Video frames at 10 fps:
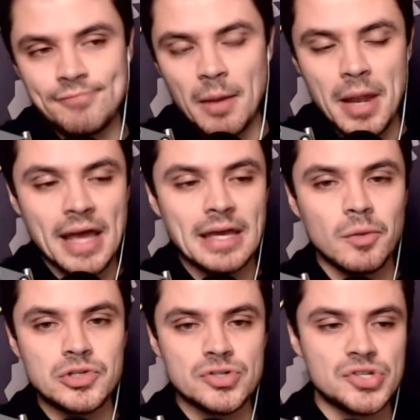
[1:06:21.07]
I mean, I get
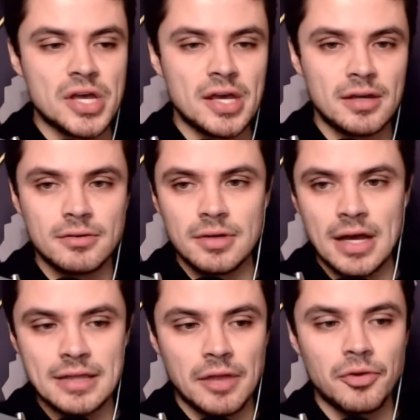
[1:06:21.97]
what you're saying.
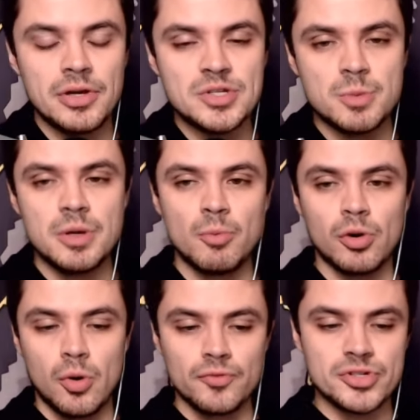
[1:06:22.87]
I think there needs to be
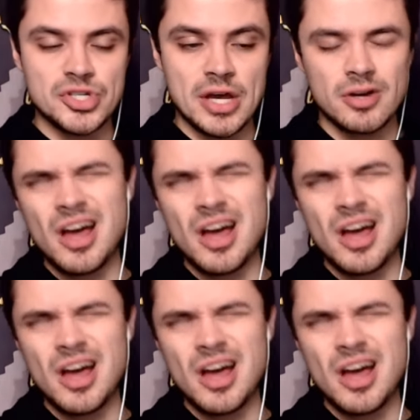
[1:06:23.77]
more oversight,